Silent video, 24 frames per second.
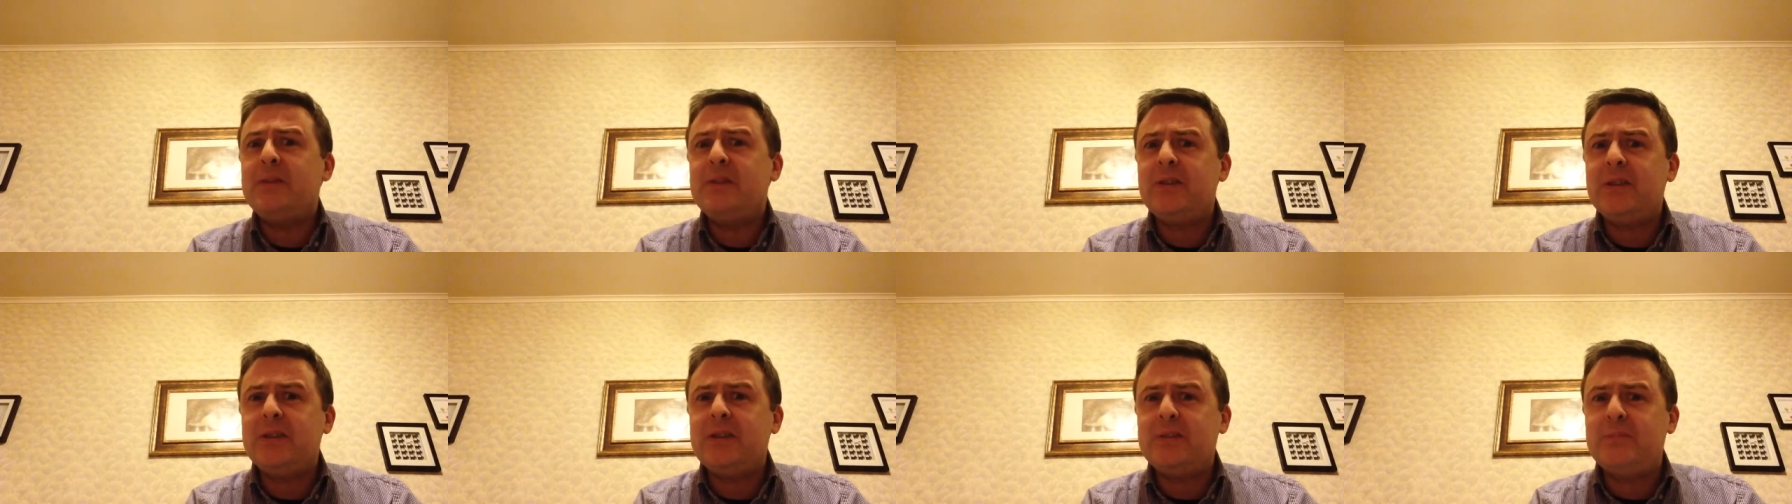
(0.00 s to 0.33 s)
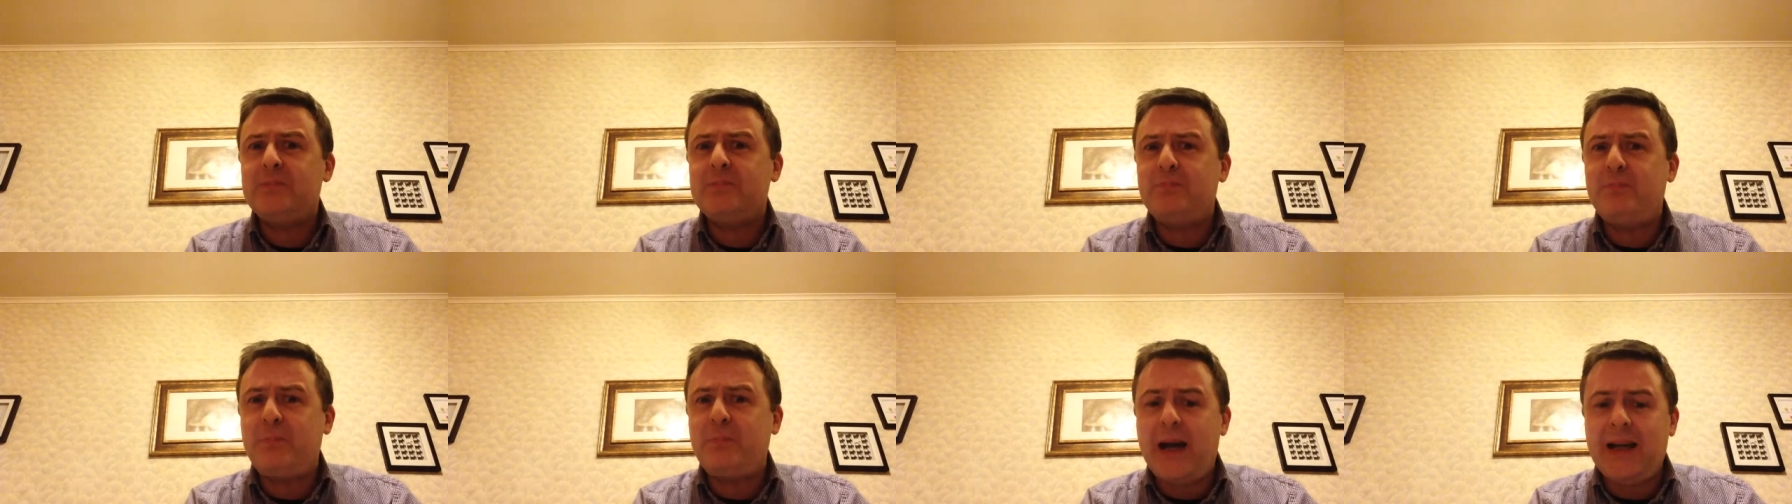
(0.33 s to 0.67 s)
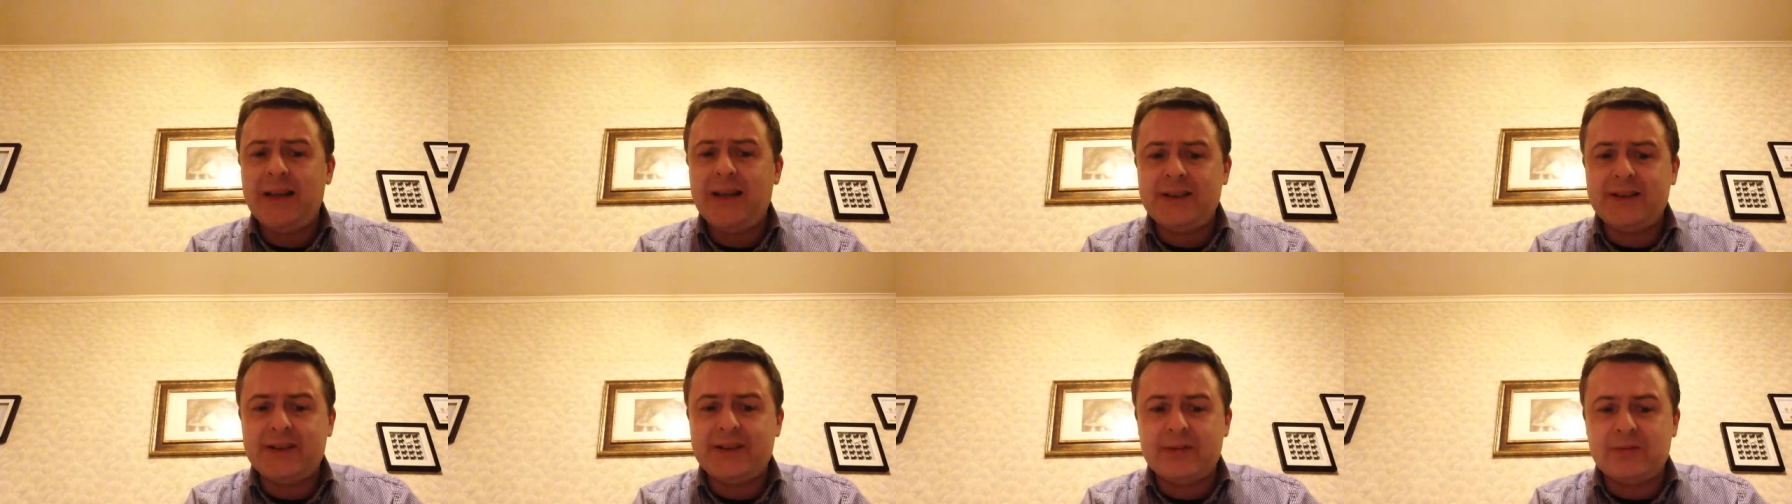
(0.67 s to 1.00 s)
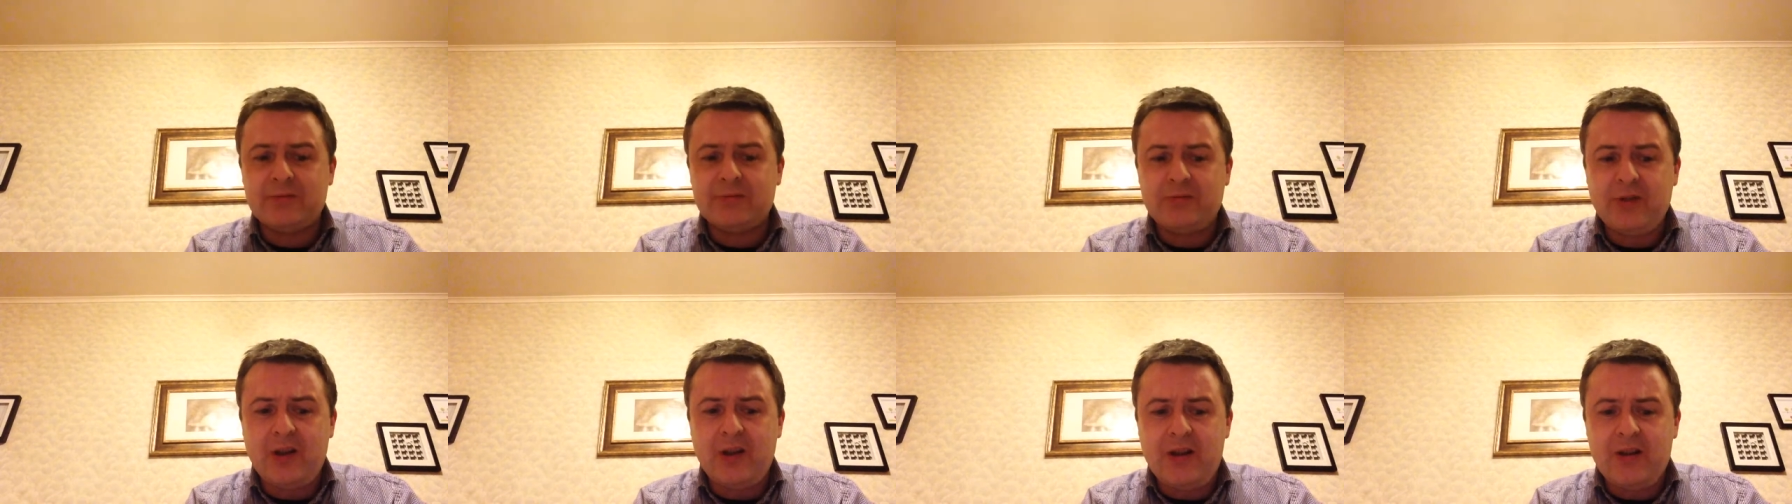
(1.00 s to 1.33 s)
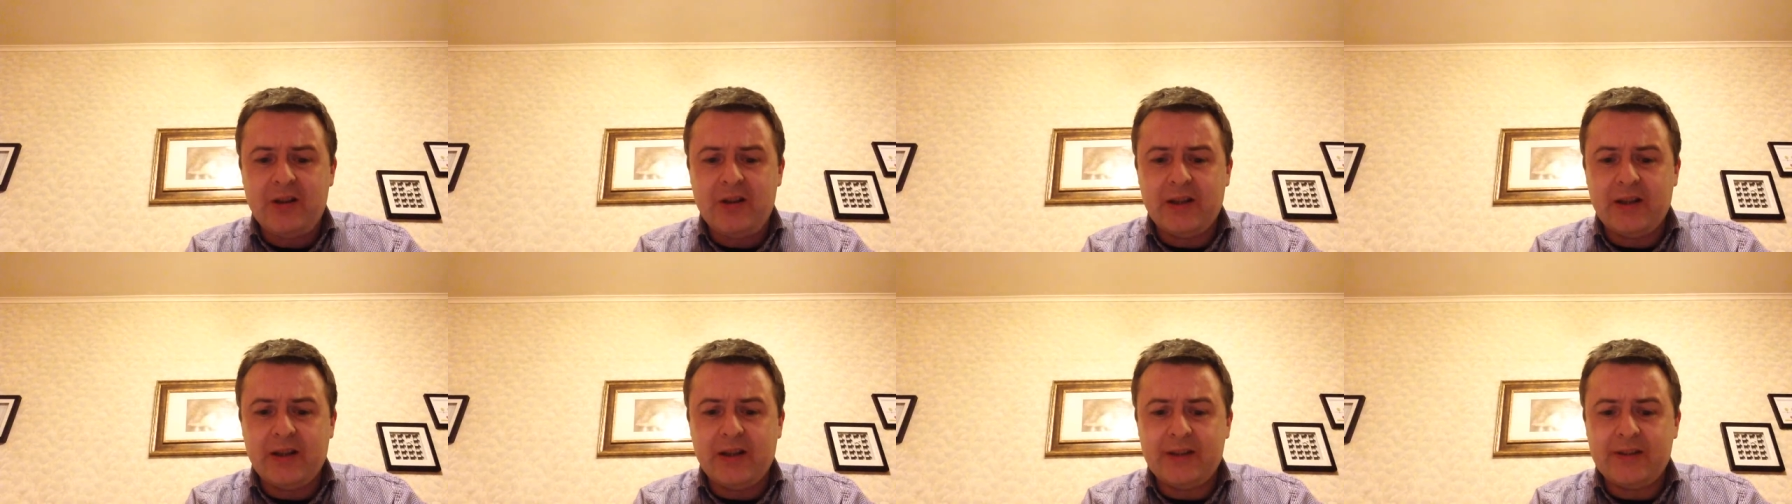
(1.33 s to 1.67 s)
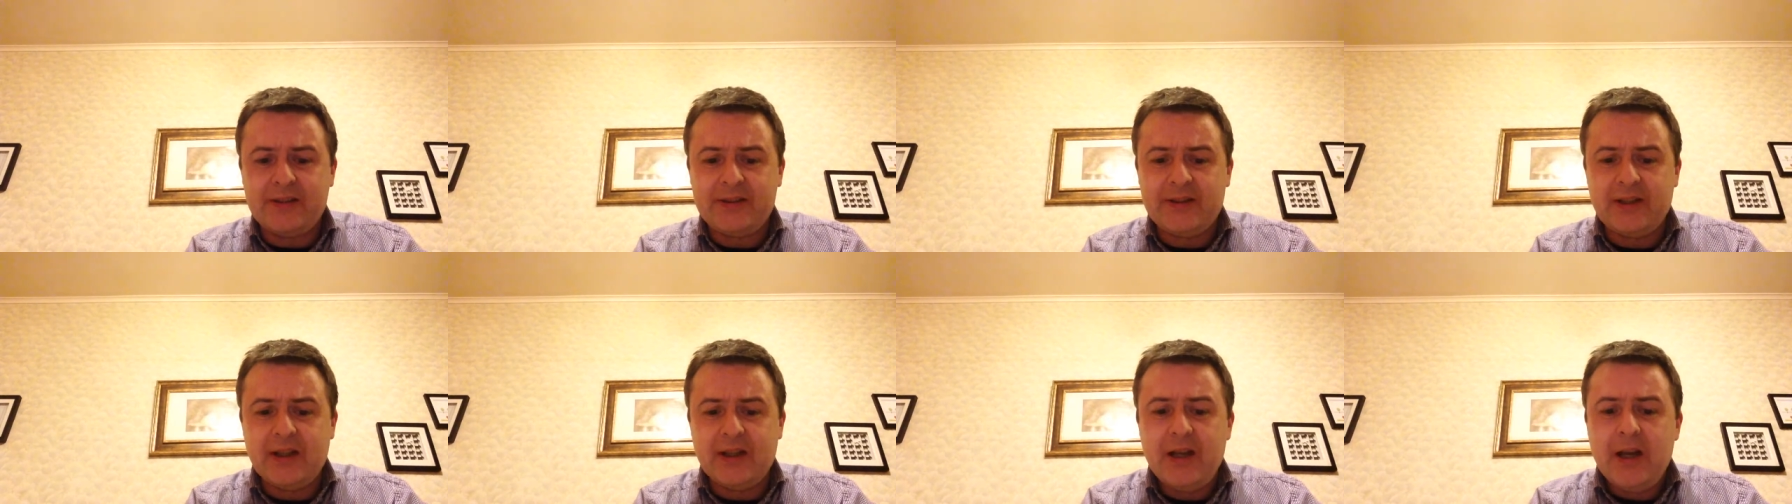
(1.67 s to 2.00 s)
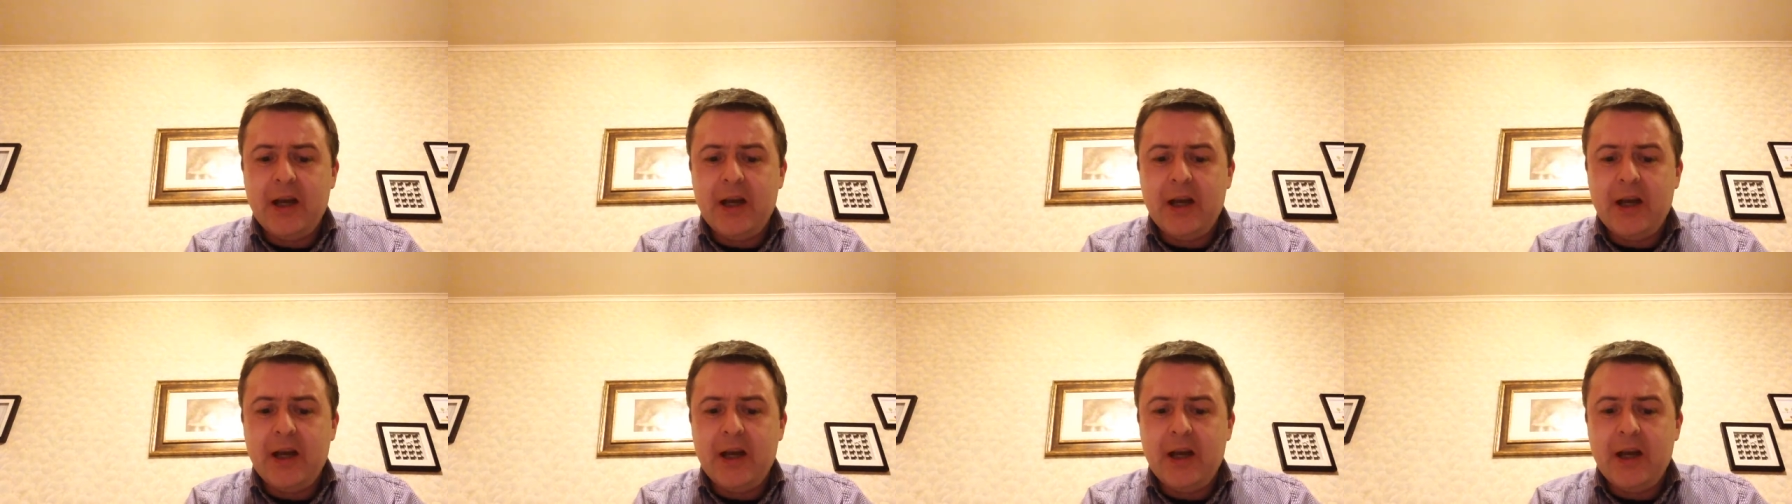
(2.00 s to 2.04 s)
It's as bad as the rockets.